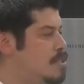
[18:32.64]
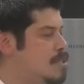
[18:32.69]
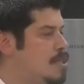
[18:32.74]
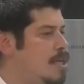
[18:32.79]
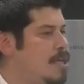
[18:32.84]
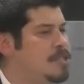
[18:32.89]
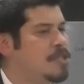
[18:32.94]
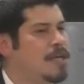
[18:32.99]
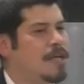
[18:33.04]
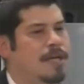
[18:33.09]

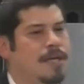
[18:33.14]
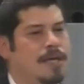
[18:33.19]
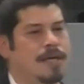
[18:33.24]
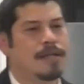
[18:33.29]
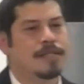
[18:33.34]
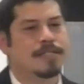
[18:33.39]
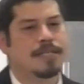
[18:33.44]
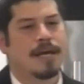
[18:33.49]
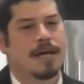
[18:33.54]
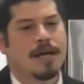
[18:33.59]
teach their
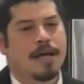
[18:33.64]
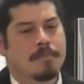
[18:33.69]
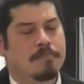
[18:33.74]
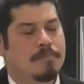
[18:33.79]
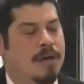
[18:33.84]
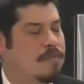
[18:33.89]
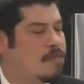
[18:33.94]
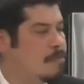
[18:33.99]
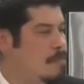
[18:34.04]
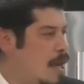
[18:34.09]
kids
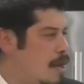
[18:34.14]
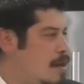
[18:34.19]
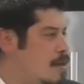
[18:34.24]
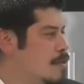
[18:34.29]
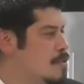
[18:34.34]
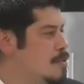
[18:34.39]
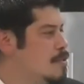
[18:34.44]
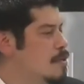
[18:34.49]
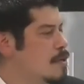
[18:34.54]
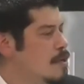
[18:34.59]

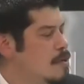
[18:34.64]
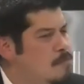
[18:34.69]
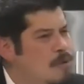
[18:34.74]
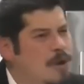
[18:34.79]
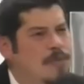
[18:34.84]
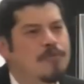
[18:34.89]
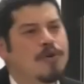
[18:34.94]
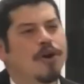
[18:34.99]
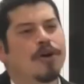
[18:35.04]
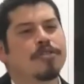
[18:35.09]
mathematics.
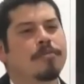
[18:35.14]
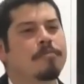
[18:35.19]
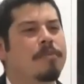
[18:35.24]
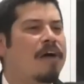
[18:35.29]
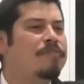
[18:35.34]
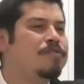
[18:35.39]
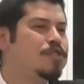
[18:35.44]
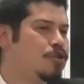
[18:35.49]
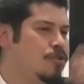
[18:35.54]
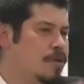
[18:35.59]
What if we got the
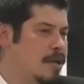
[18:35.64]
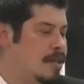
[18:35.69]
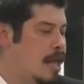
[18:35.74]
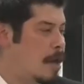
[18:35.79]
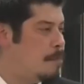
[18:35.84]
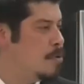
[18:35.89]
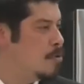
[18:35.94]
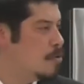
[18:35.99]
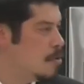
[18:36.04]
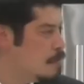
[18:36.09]
math tutor in
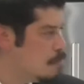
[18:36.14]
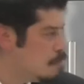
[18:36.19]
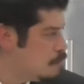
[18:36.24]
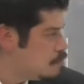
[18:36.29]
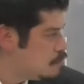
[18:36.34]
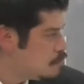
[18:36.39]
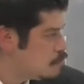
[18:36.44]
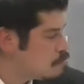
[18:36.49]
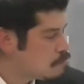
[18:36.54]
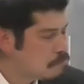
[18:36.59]
that building?
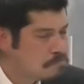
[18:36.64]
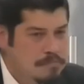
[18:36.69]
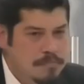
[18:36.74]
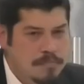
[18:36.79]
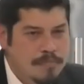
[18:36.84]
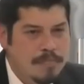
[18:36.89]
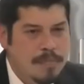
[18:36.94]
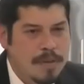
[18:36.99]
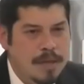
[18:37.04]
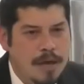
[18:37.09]

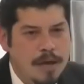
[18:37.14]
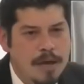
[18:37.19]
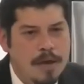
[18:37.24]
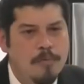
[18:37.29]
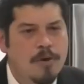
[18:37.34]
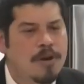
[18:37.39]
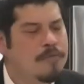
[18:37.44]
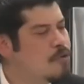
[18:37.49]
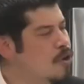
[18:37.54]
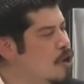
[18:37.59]

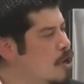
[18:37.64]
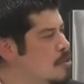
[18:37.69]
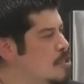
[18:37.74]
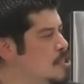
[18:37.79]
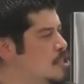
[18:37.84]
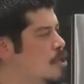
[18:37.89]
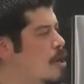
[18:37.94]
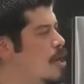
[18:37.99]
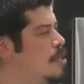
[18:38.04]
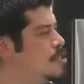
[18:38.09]
What if we got the
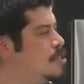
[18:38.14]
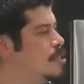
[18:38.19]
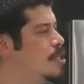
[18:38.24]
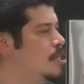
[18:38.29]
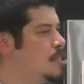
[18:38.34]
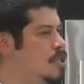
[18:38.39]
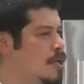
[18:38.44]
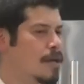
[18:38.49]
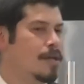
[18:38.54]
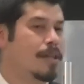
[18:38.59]
science
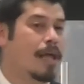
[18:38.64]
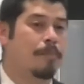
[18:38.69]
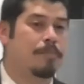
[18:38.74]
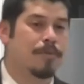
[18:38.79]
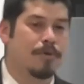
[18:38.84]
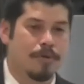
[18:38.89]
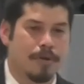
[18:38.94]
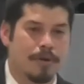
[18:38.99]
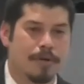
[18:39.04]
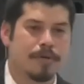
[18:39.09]
teacher in that
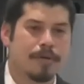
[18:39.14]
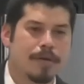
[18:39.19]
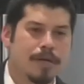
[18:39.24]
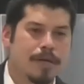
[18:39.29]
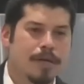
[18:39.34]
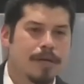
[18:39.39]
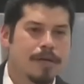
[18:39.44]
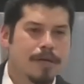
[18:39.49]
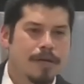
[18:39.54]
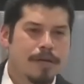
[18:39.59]
building?
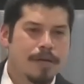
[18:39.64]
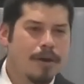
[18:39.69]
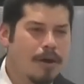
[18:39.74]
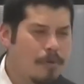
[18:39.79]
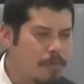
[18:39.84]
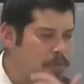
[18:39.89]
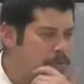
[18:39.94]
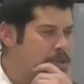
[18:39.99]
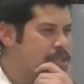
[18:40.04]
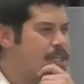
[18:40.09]

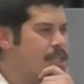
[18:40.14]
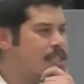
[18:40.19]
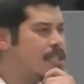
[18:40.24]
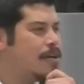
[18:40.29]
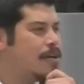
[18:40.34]
Oh, we want to teach